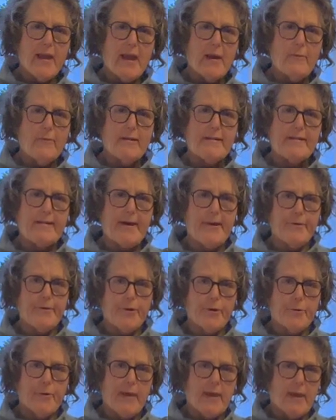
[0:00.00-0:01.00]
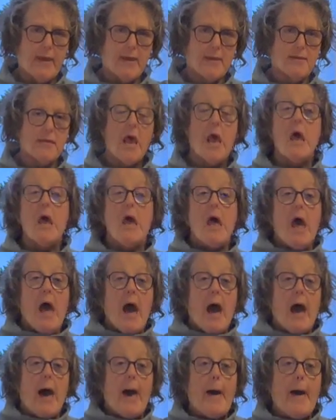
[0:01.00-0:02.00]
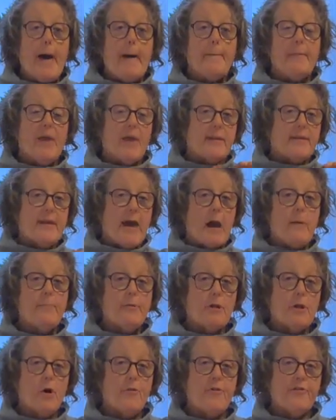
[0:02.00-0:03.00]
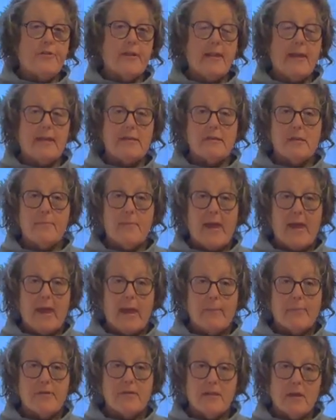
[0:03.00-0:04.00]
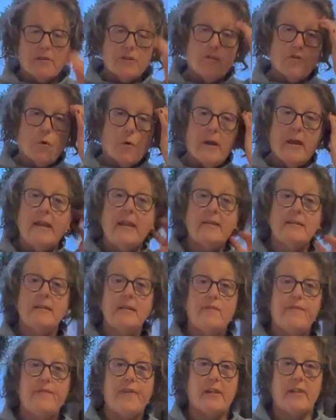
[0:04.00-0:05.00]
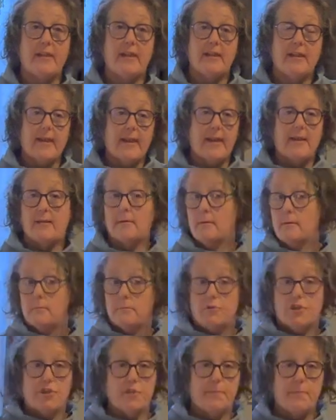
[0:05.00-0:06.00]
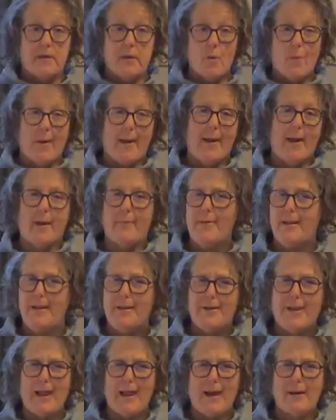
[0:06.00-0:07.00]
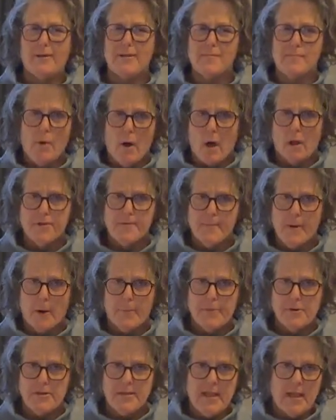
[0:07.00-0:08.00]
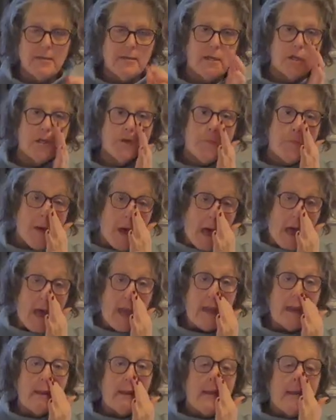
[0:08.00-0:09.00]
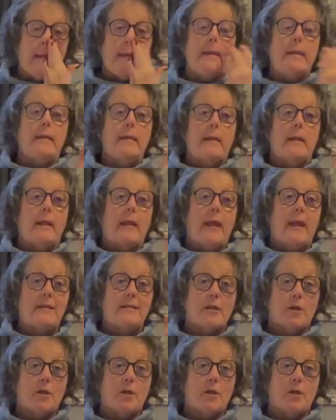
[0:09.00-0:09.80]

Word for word: I want to tell you is um, down below, there's a link to my Amazon store. It is an affiliate link. Just be aware. I mean, you get a small, small percentage, but it's